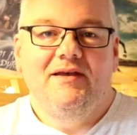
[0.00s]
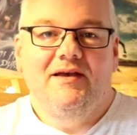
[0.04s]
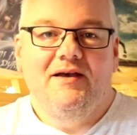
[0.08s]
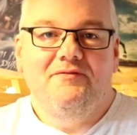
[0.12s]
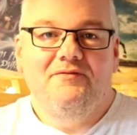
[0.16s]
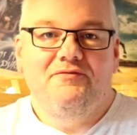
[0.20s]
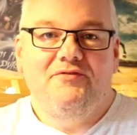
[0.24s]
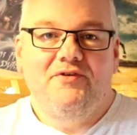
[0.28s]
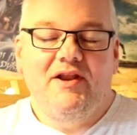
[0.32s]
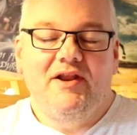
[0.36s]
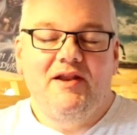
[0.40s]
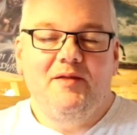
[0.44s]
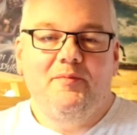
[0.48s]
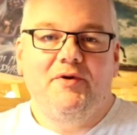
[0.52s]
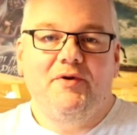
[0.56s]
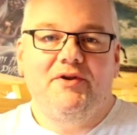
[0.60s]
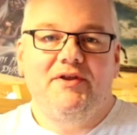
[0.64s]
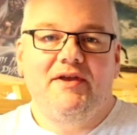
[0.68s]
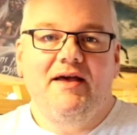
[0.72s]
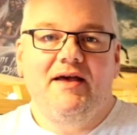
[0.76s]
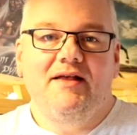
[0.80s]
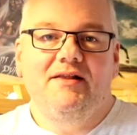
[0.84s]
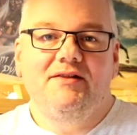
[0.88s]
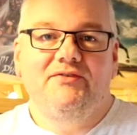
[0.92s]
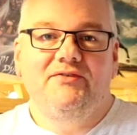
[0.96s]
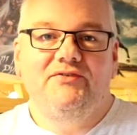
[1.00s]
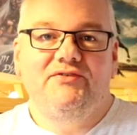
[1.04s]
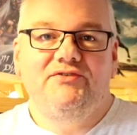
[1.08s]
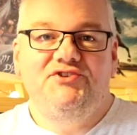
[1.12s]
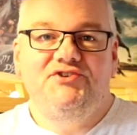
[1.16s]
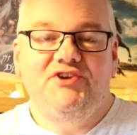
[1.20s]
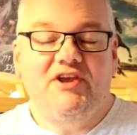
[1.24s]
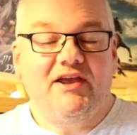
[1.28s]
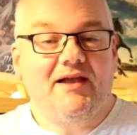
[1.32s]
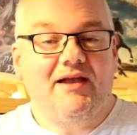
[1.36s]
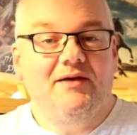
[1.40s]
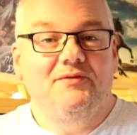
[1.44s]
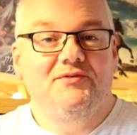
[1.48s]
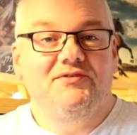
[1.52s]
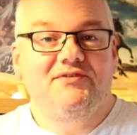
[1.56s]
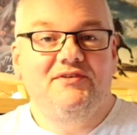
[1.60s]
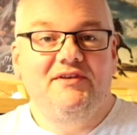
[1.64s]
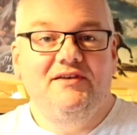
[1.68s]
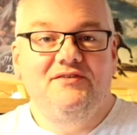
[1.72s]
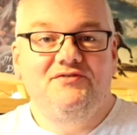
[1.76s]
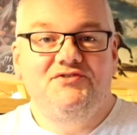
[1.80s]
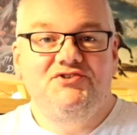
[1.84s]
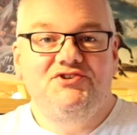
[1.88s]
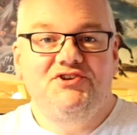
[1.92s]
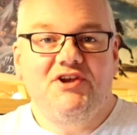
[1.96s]
And for anybody else, check out
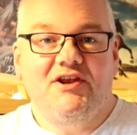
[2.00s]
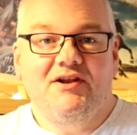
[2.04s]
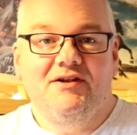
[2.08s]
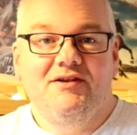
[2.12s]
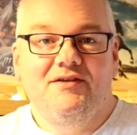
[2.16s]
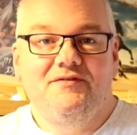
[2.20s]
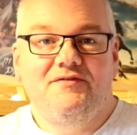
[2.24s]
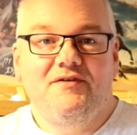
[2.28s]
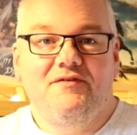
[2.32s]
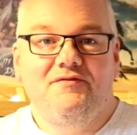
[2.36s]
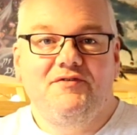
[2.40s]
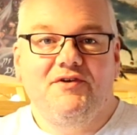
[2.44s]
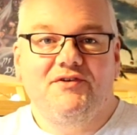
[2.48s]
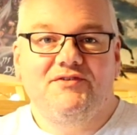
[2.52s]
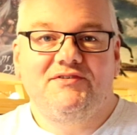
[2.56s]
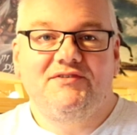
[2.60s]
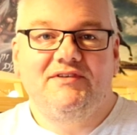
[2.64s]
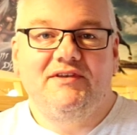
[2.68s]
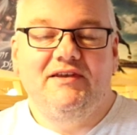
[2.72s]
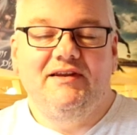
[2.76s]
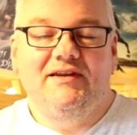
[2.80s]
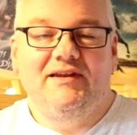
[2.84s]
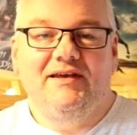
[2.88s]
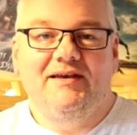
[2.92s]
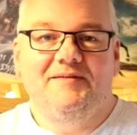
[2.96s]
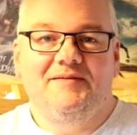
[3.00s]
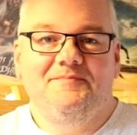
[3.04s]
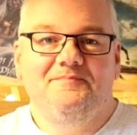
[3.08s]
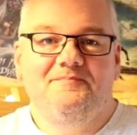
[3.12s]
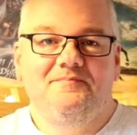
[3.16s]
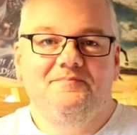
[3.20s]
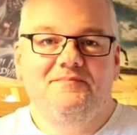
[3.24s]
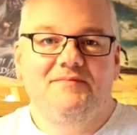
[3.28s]
Steve's channel if you've not seen it.